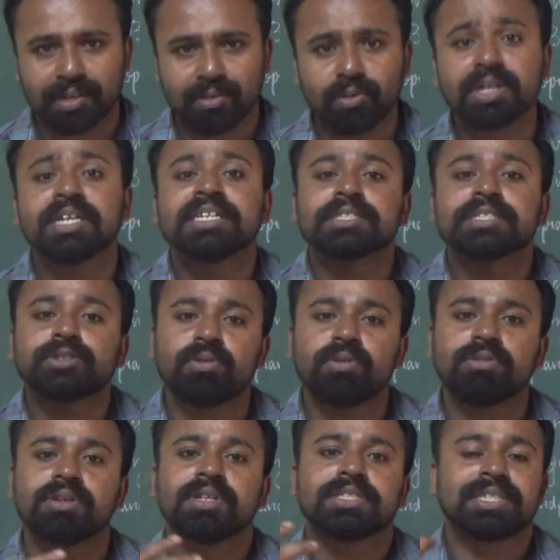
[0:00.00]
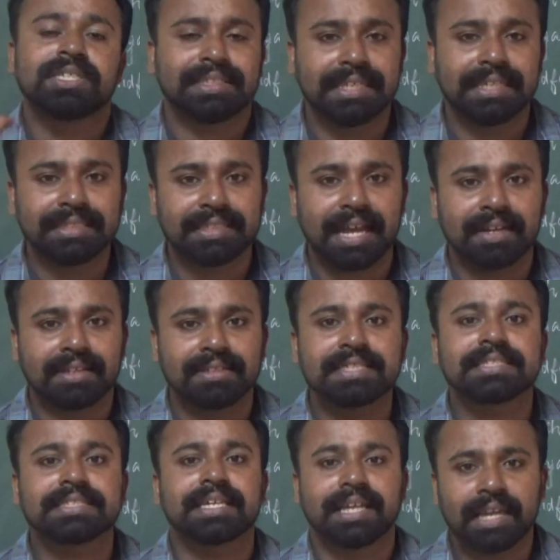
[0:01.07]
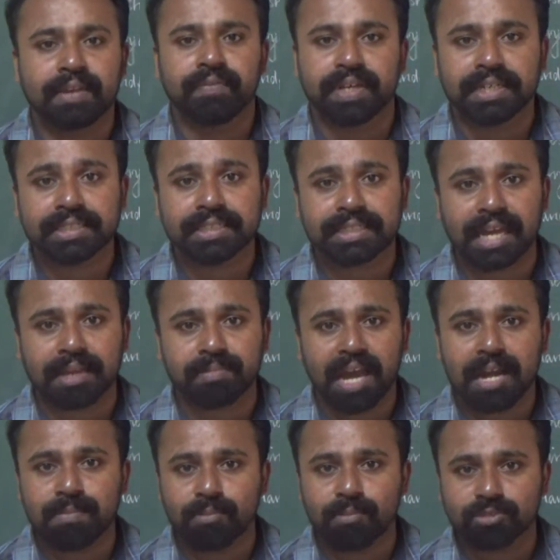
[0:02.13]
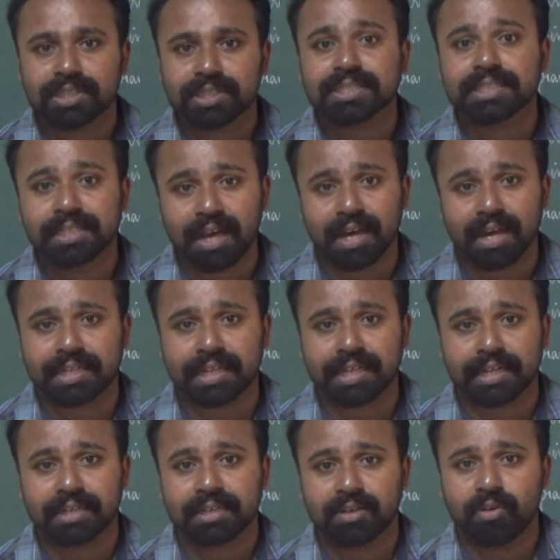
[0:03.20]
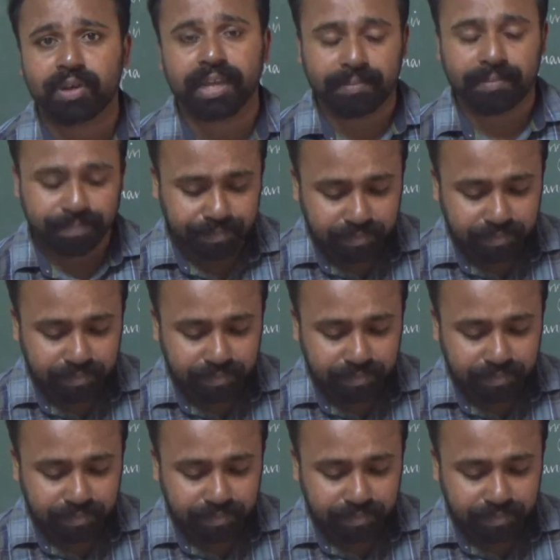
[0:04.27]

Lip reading: Okay, so she think that it's an evening time. Almost it's a darkened. Okay.